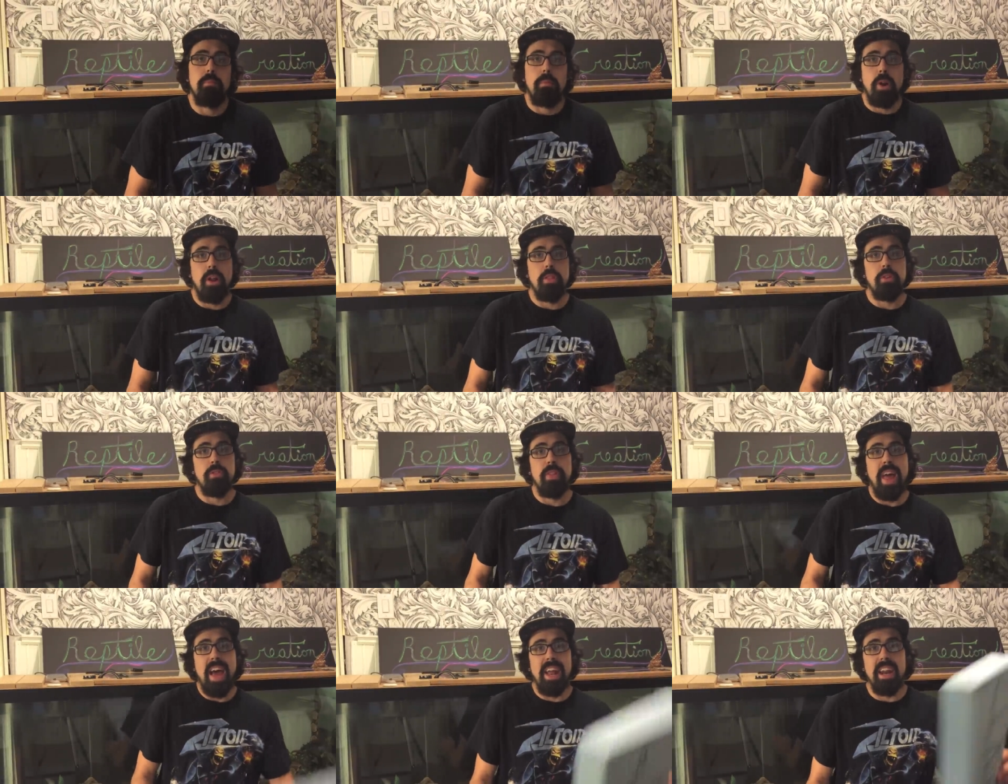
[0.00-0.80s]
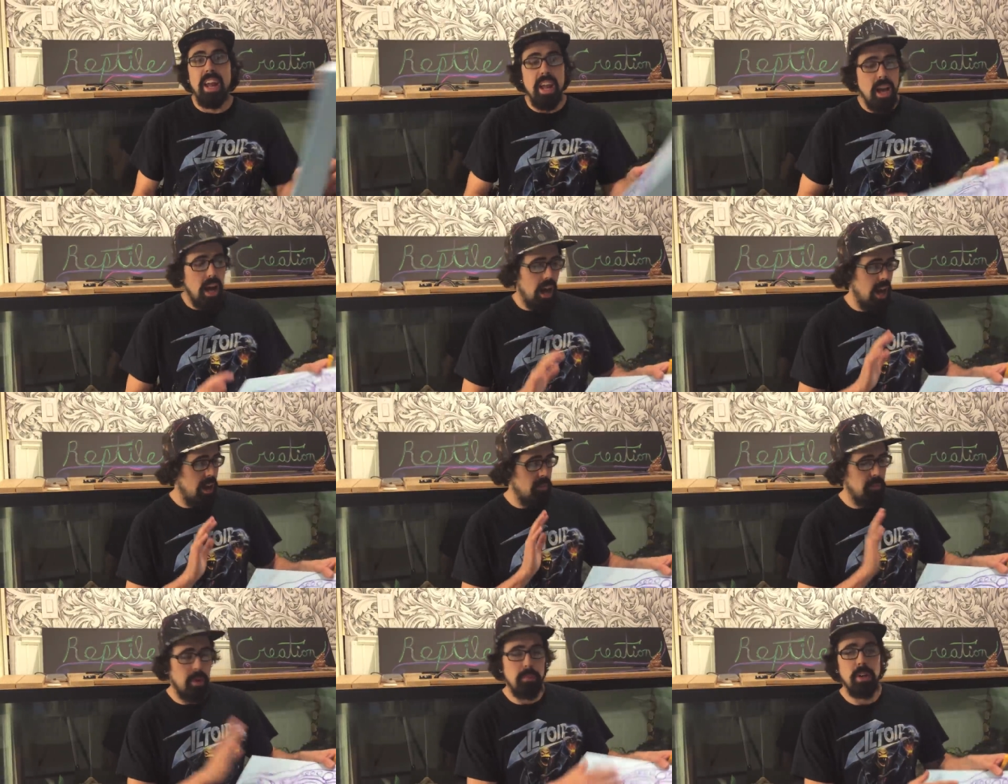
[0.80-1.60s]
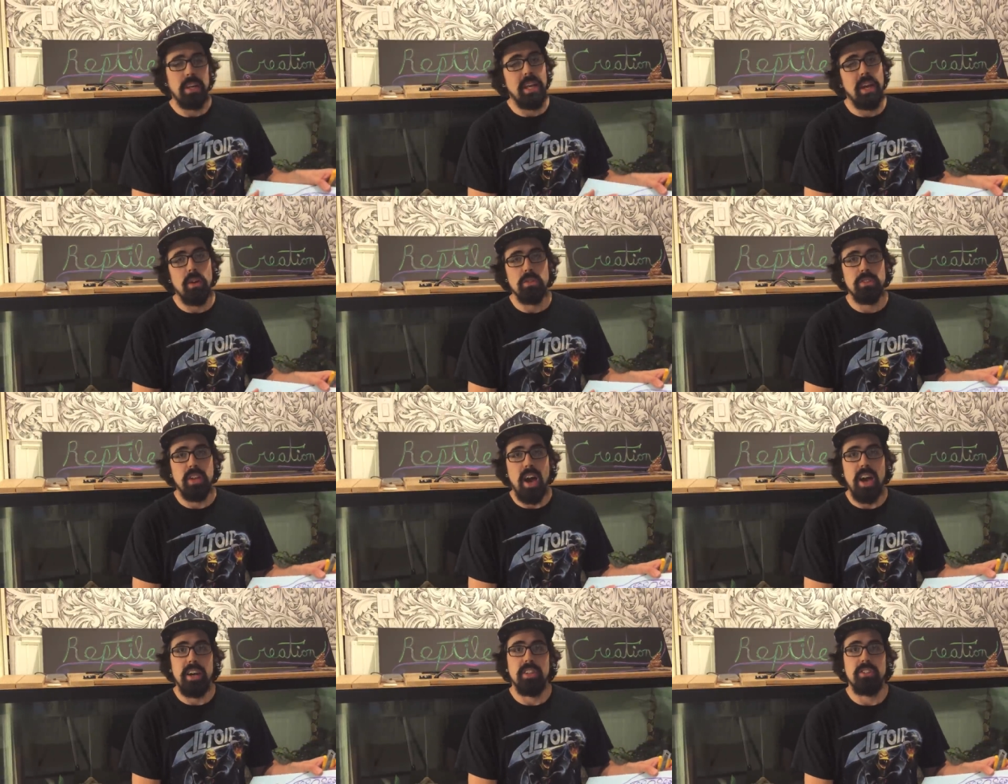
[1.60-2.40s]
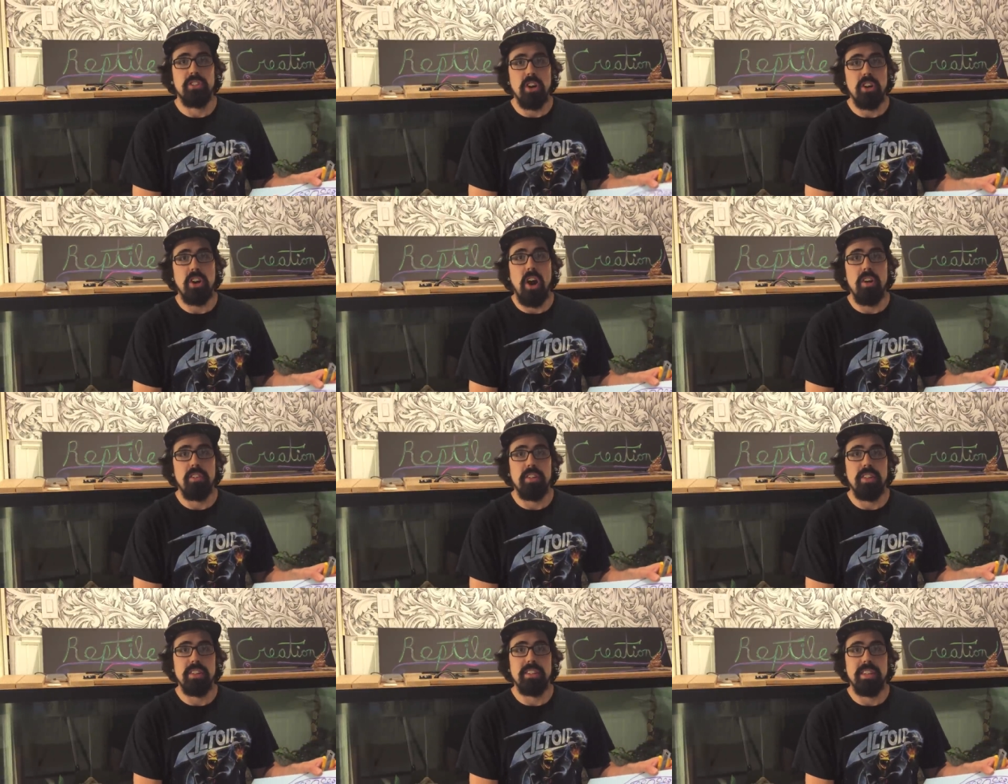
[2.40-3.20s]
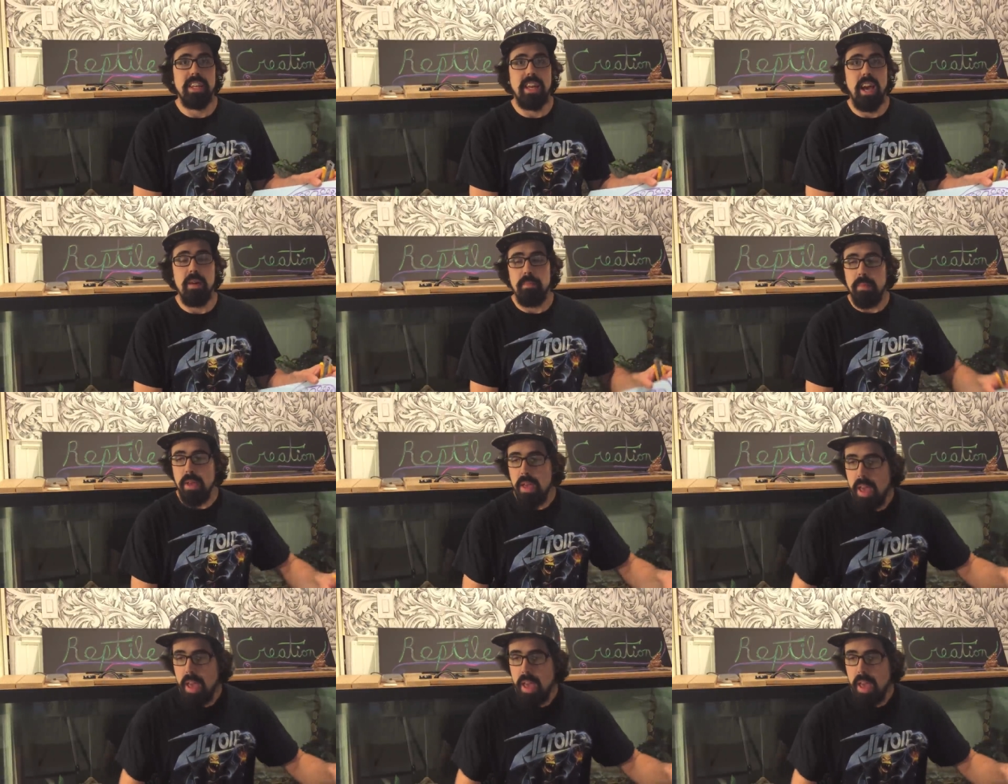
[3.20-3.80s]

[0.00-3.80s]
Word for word: But other than that, um, I'm going to get outside and start carving this thing up